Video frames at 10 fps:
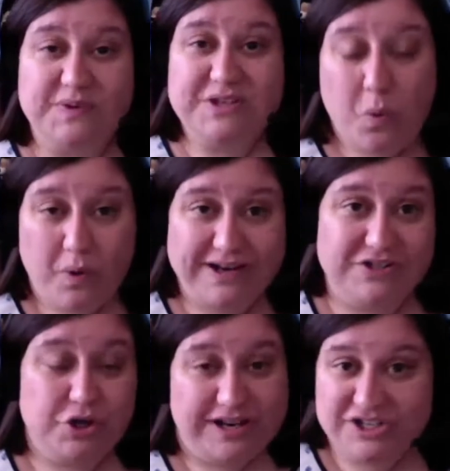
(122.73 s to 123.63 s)
we don't want
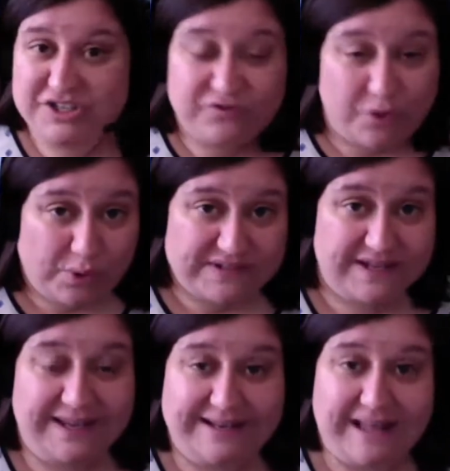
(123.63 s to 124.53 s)
to try to just focus
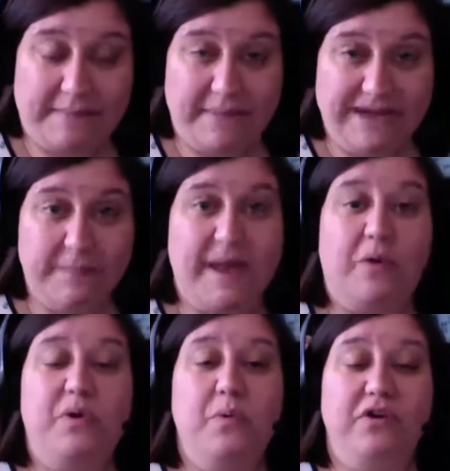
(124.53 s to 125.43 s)
on getting that money
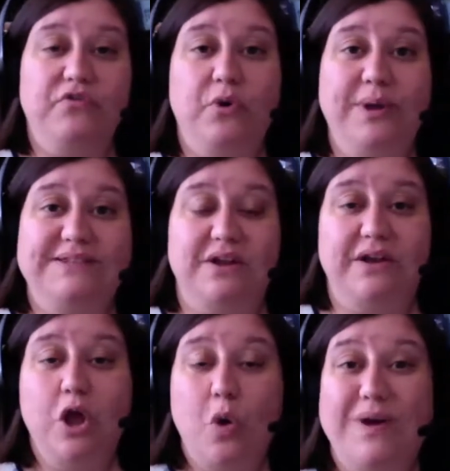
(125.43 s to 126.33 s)
back. We want to focus
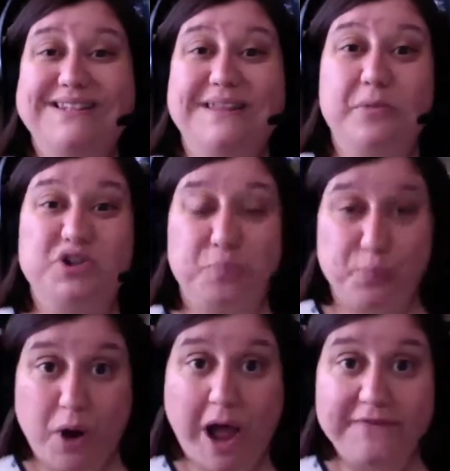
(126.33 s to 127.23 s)
on what's the most
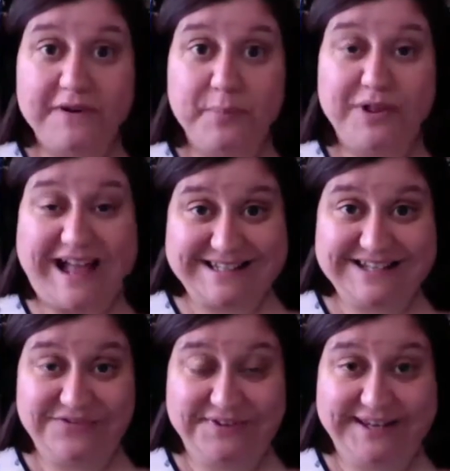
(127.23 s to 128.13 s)
profitable
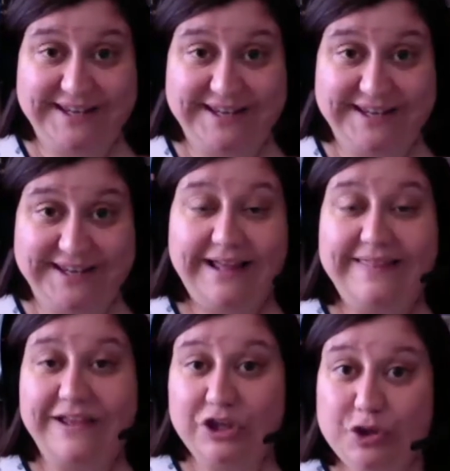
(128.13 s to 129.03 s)
activity
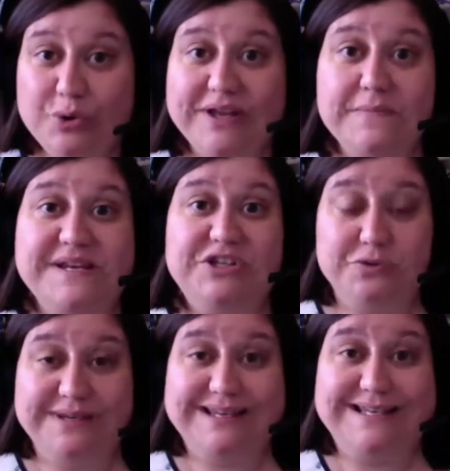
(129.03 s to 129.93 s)
that you can be
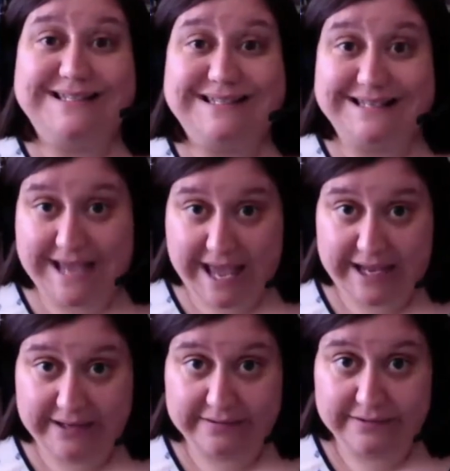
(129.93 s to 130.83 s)
doing today.